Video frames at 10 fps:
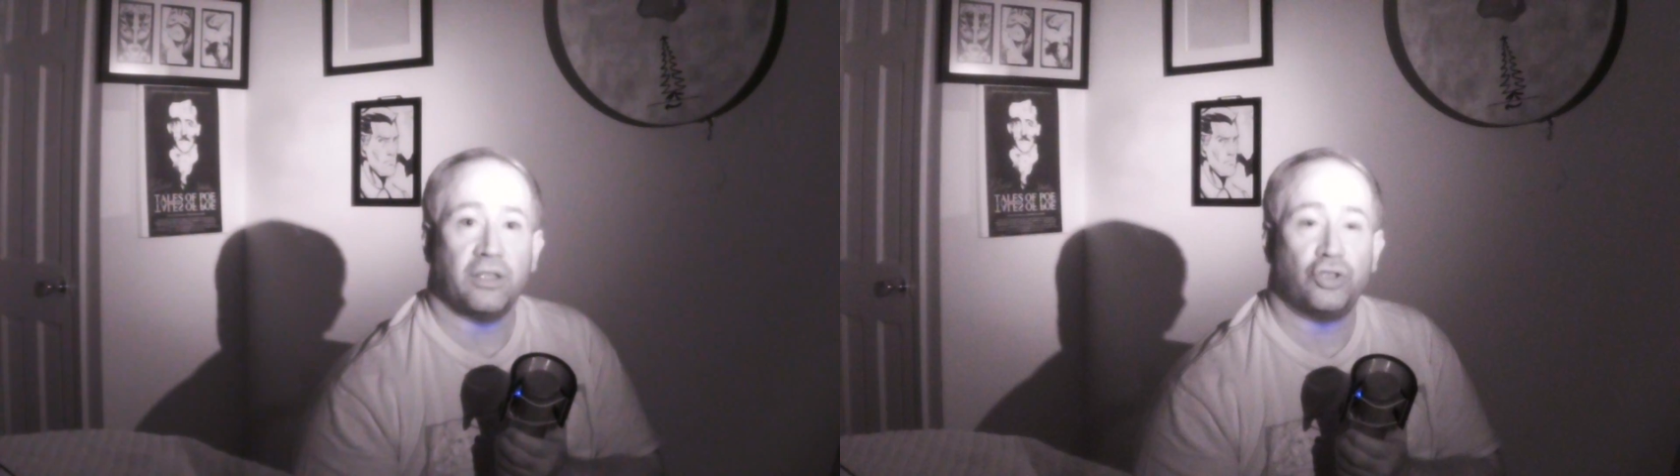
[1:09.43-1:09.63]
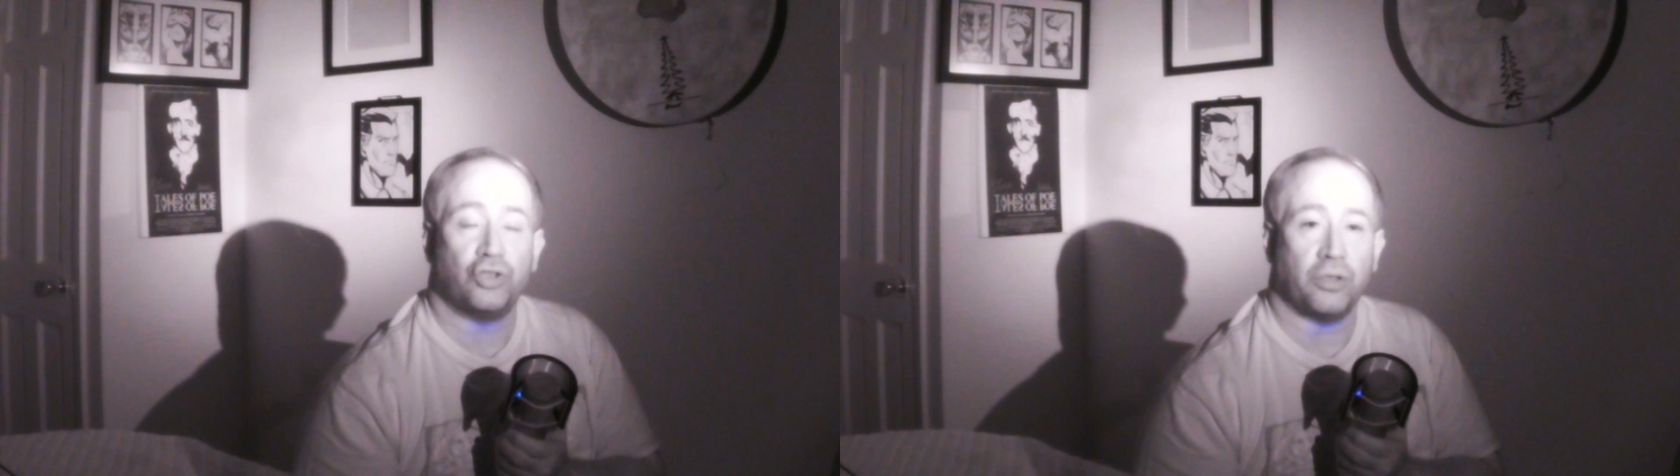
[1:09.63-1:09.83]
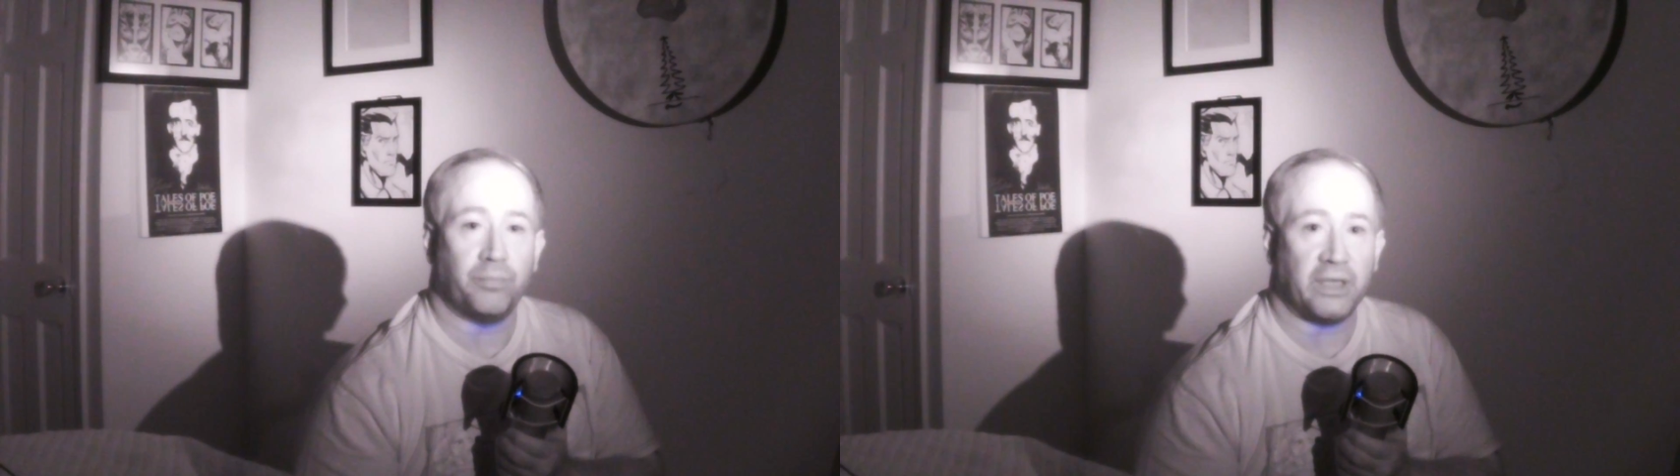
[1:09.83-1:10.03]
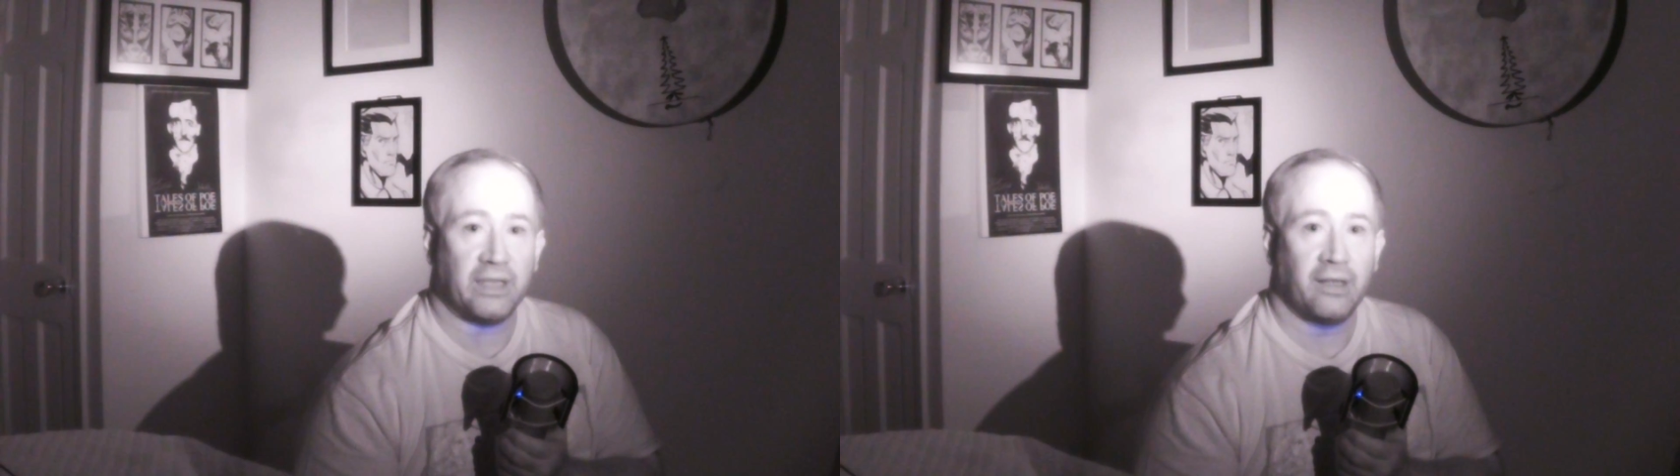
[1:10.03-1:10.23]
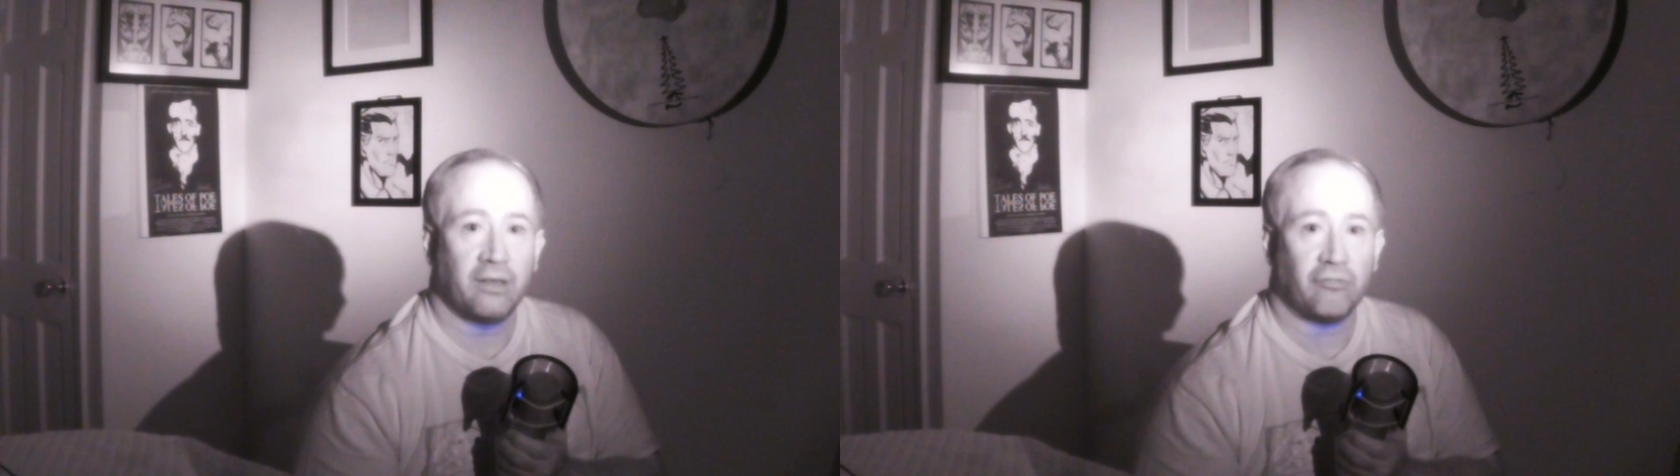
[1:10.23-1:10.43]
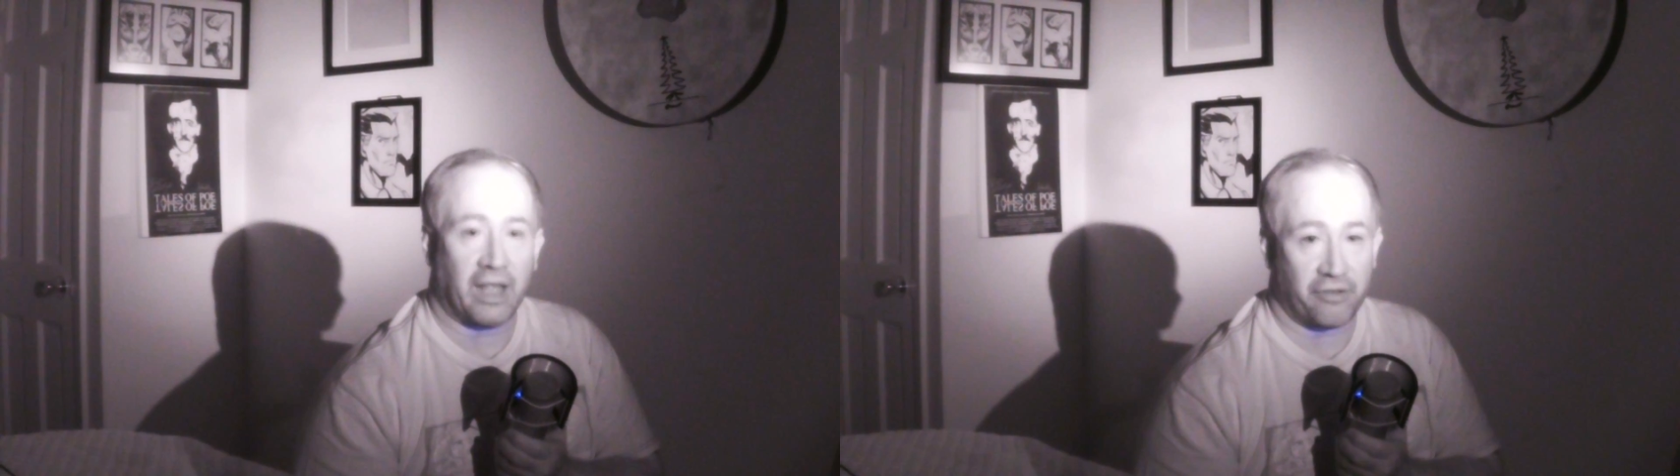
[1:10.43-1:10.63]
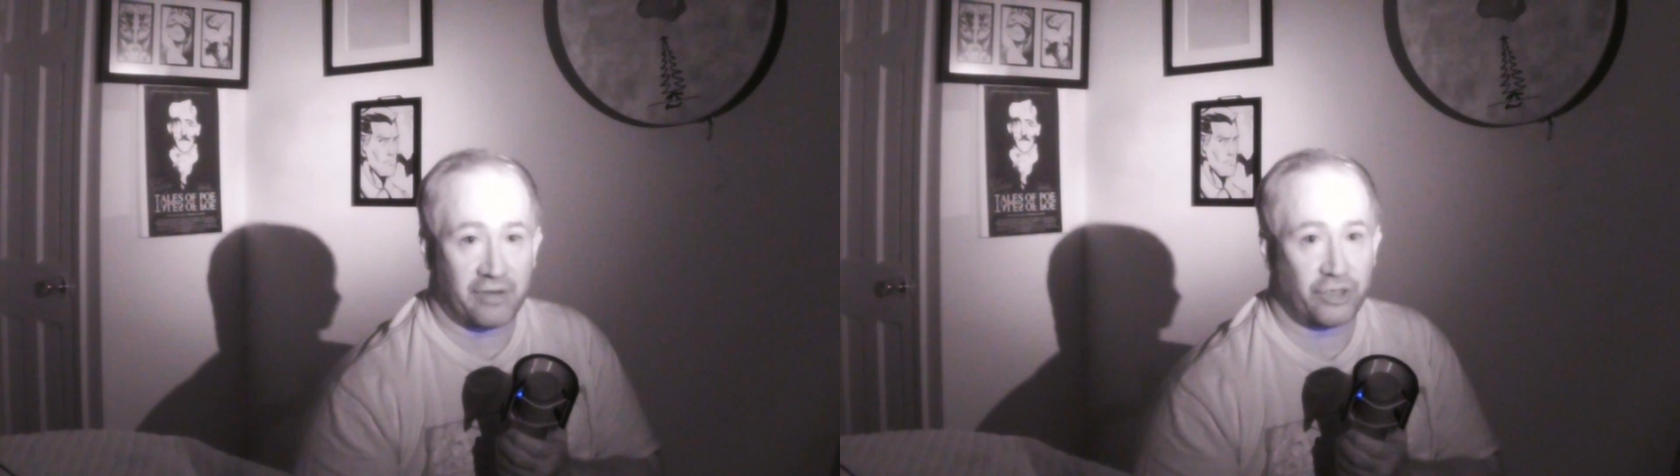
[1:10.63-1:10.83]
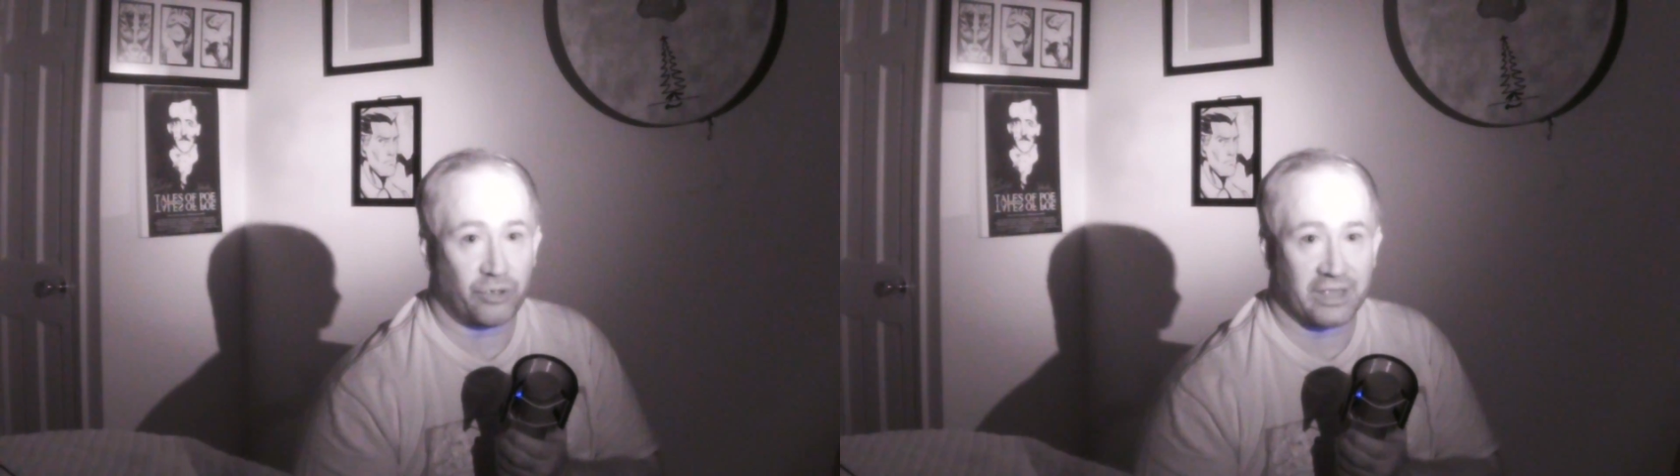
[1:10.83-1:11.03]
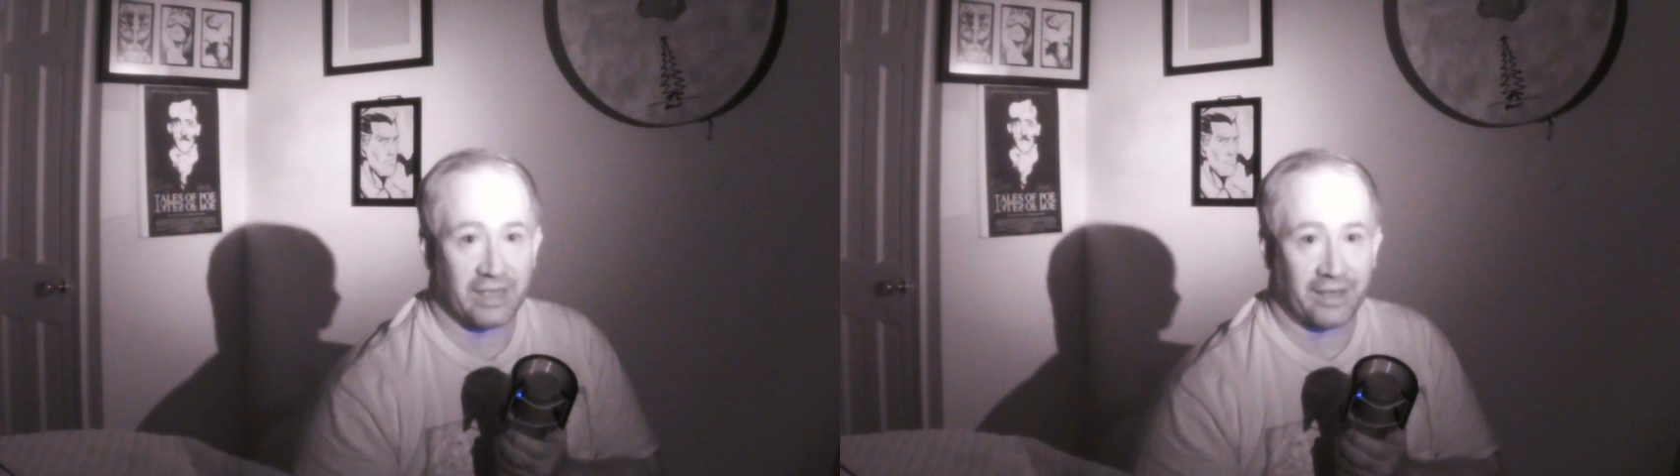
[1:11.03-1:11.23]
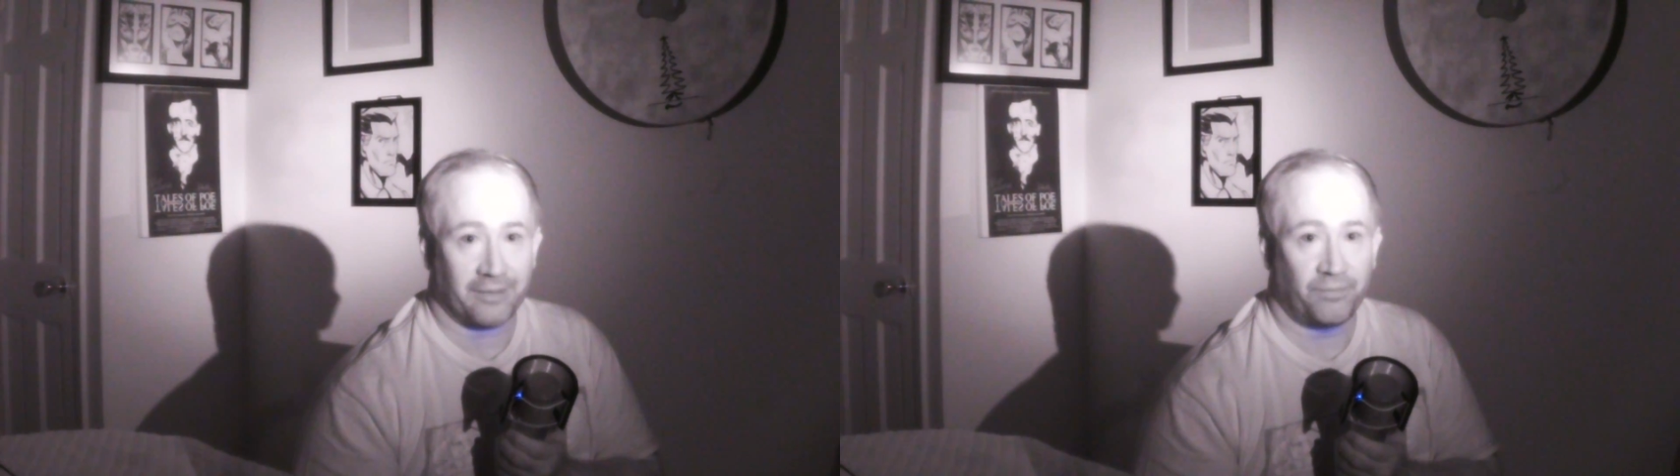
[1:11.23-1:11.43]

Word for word: should be rather interesting.